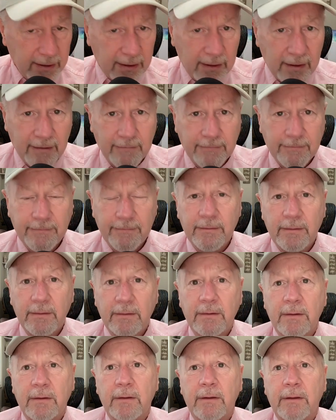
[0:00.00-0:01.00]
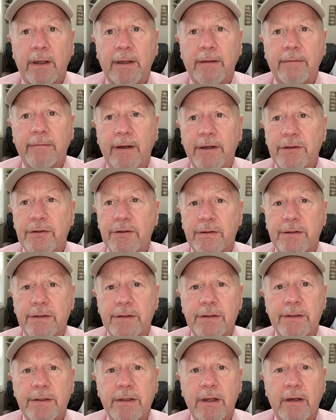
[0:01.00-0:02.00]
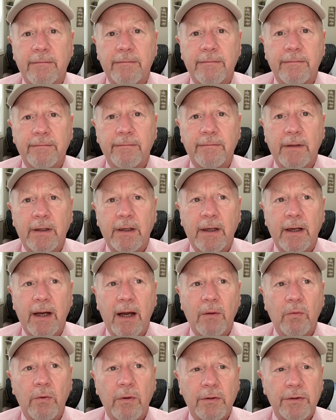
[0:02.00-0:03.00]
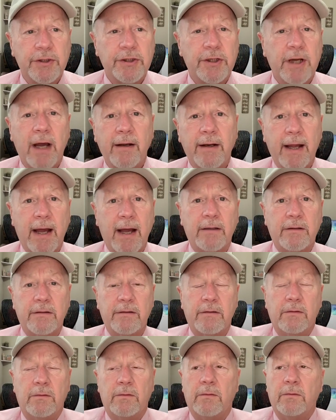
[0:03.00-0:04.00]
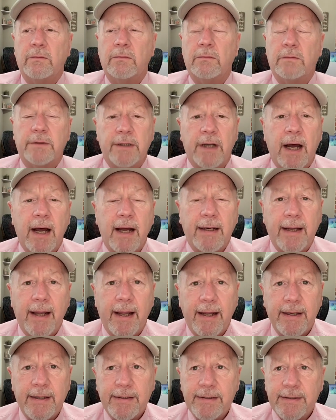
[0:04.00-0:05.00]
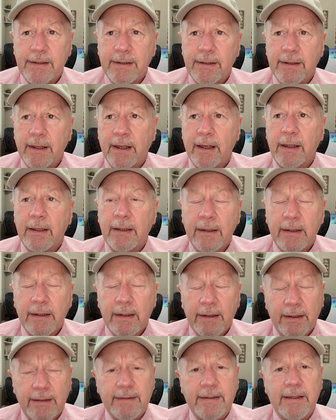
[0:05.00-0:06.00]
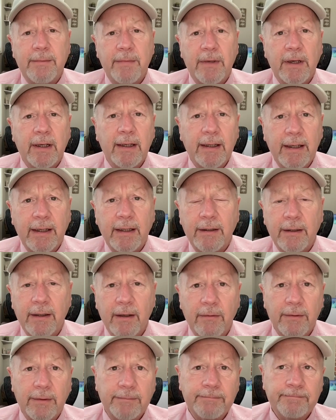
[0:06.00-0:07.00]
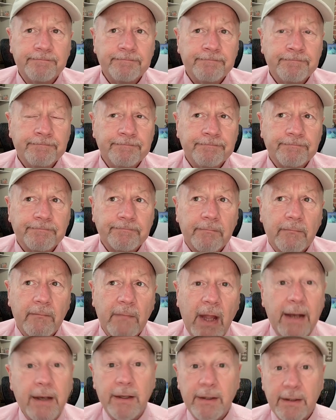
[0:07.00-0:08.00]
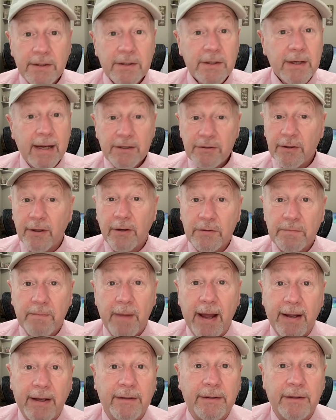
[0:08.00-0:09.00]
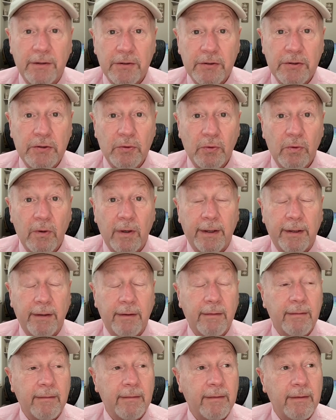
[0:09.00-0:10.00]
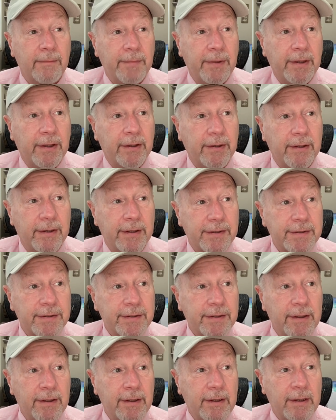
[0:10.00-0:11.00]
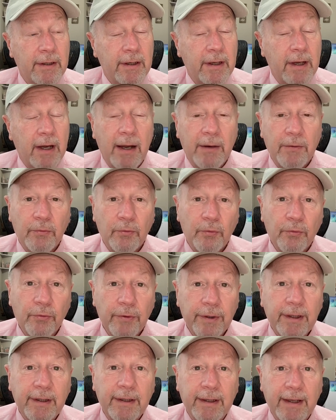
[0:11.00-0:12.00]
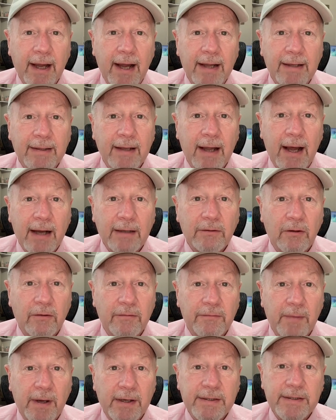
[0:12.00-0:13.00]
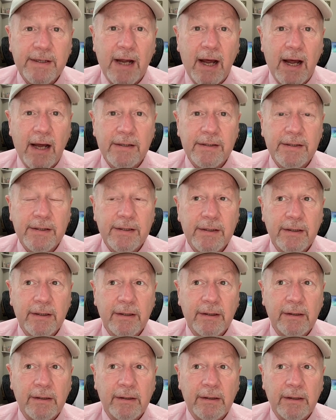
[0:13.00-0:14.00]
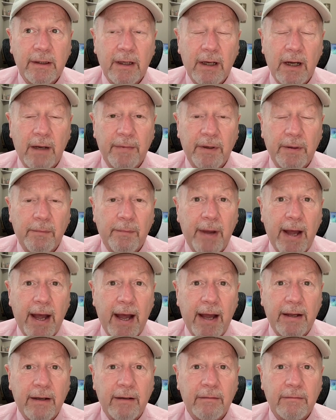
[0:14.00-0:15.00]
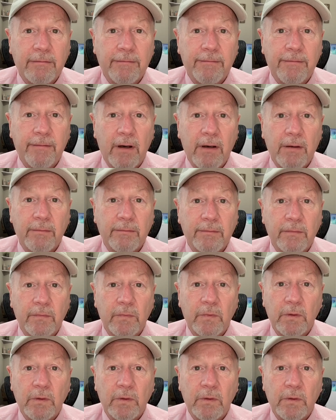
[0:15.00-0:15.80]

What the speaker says: of adventures and stuff, I will shout out to Todd Hayes and the team at Elite. And this actually goes back into the story because I really got knocked off my socks coming back from